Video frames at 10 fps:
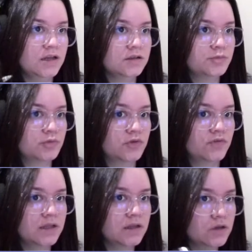
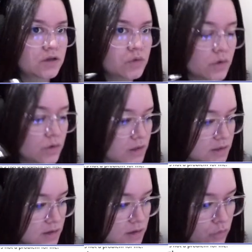clients provide
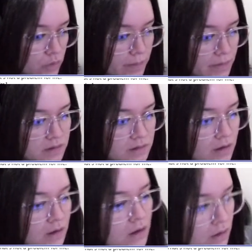this
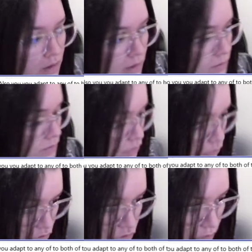equipment,
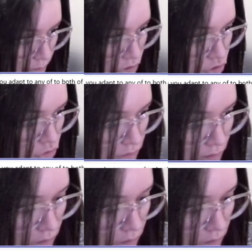we just want to make